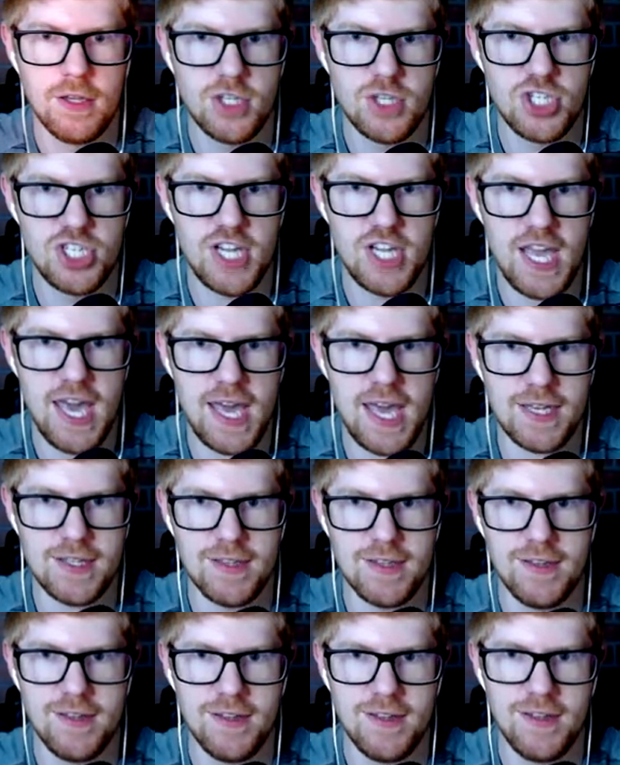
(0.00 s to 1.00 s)
Shit!
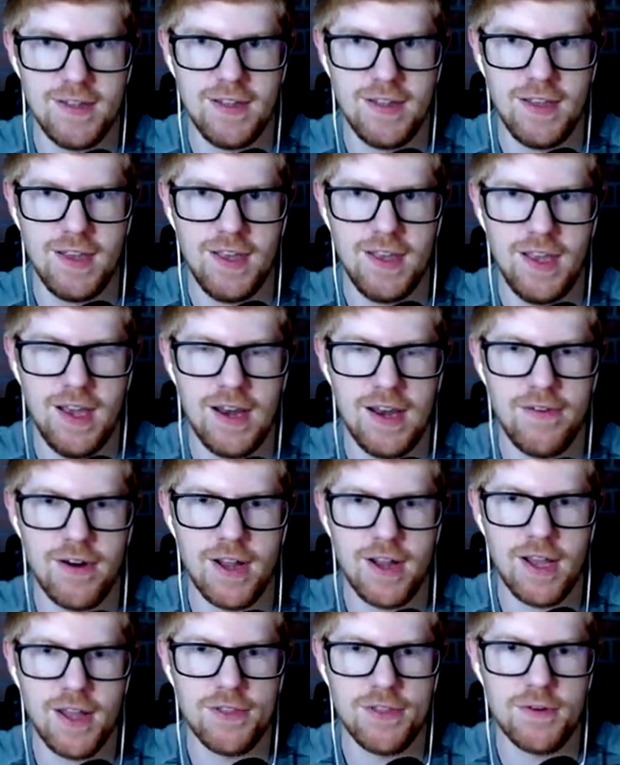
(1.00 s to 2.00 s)
And I've
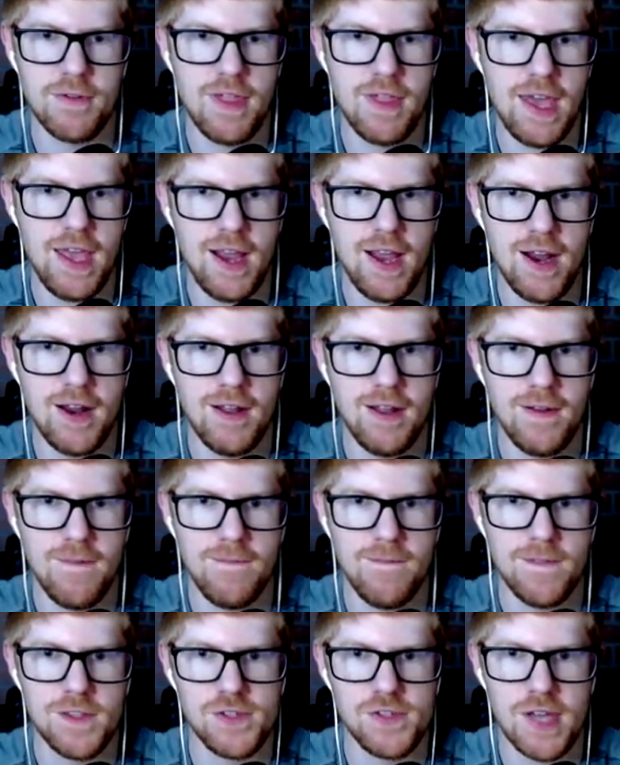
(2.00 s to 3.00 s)
already gone through there.
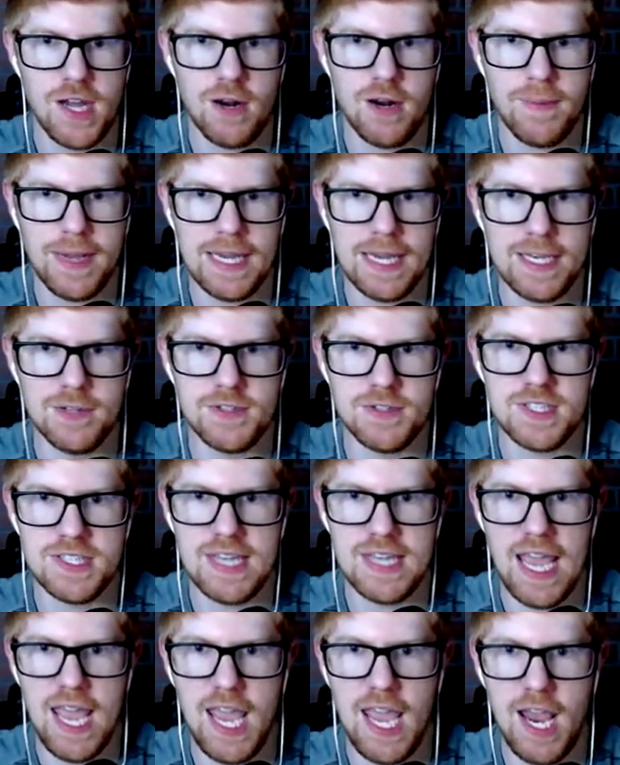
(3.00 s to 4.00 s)
So I gotta go back
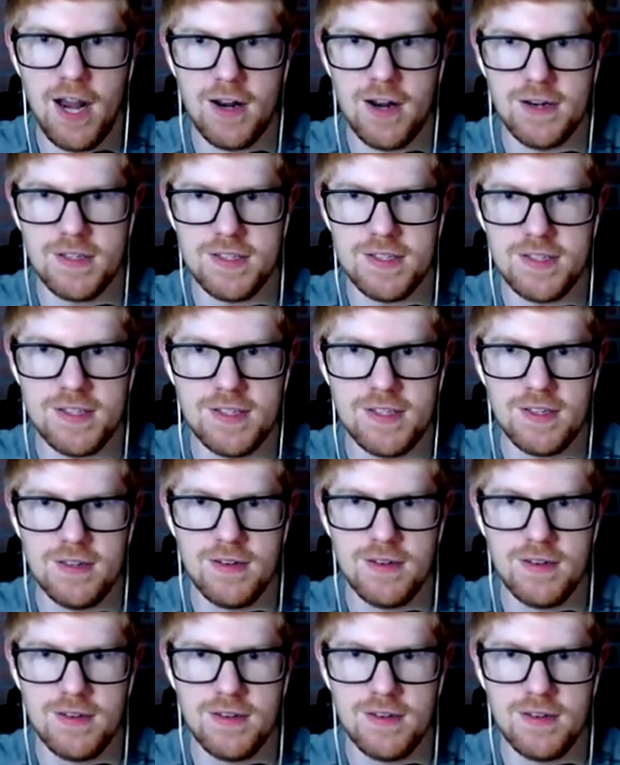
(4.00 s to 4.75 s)
downstairs.